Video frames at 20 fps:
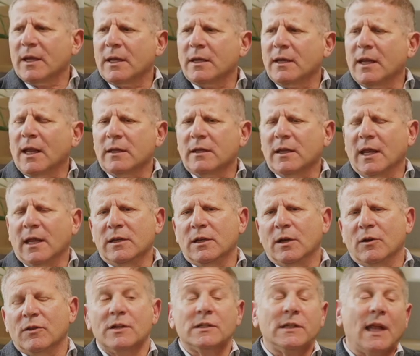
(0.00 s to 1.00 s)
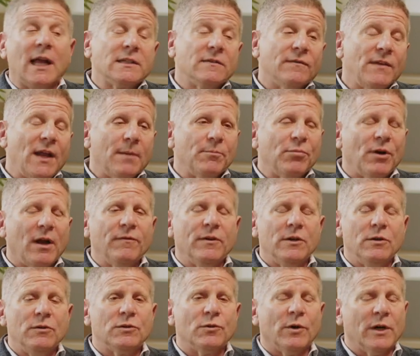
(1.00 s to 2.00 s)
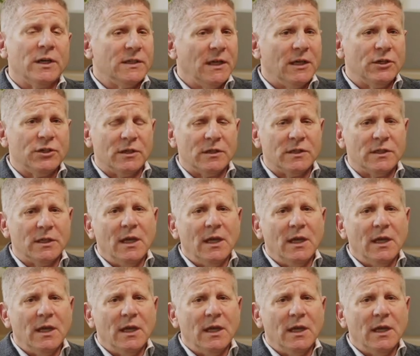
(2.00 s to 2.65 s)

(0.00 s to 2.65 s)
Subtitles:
And there's lots of nonprofit news organizations.